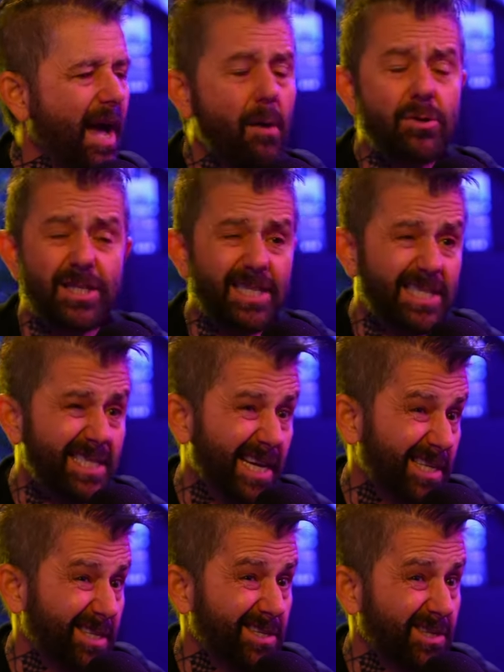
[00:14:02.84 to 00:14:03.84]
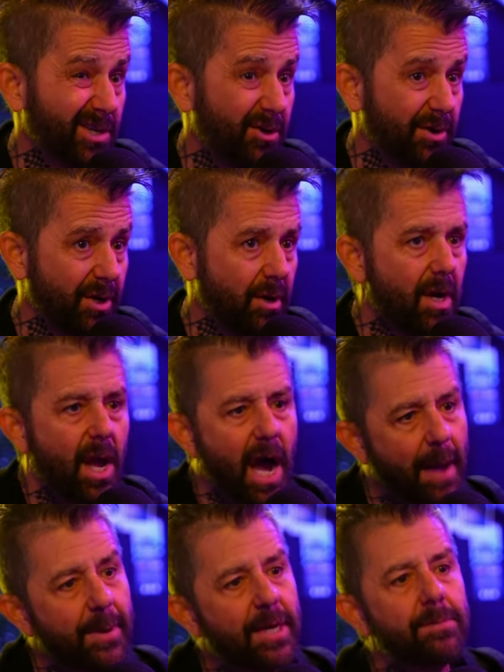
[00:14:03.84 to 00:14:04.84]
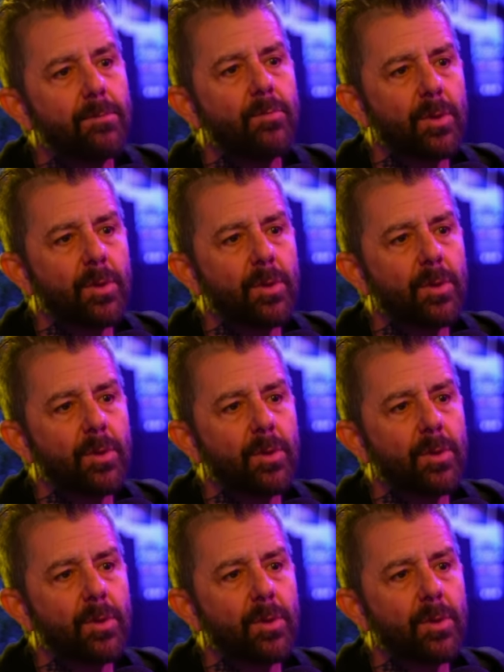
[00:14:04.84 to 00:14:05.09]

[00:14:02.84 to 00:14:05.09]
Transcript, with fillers: I was a dick to security guard. I mean,